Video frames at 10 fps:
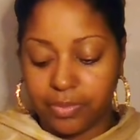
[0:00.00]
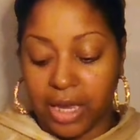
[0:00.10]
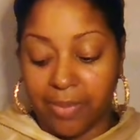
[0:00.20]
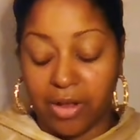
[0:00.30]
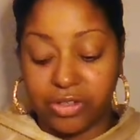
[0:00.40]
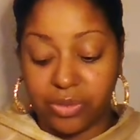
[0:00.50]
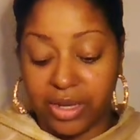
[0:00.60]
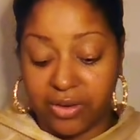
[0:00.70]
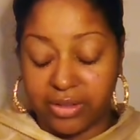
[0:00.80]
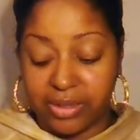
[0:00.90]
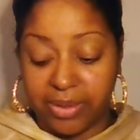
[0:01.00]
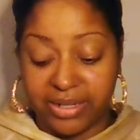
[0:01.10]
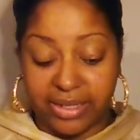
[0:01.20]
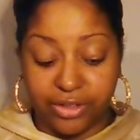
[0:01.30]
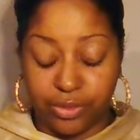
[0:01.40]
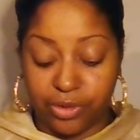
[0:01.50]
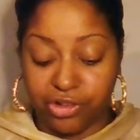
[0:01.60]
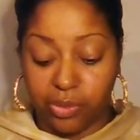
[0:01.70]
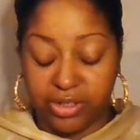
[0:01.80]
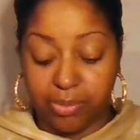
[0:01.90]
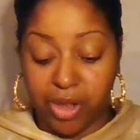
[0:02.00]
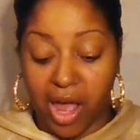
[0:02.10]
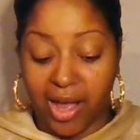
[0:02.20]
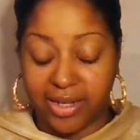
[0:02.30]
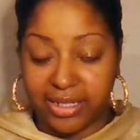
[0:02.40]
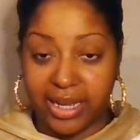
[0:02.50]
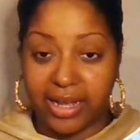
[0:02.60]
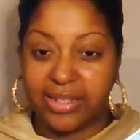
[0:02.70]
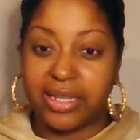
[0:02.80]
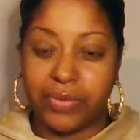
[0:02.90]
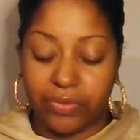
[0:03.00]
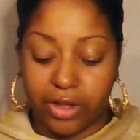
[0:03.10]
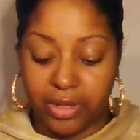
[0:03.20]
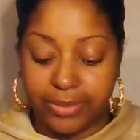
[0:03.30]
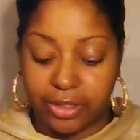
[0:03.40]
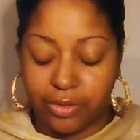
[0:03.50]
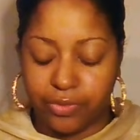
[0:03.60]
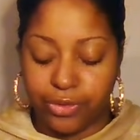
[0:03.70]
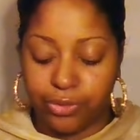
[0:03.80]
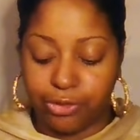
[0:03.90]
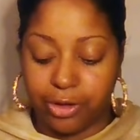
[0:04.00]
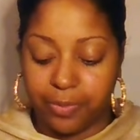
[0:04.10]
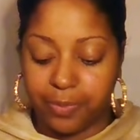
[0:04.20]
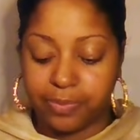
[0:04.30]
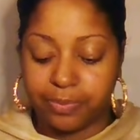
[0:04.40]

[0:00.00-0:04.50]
I'm also hearing somebody's intuition was blocked. Yeah, Seven of Cups, confusion.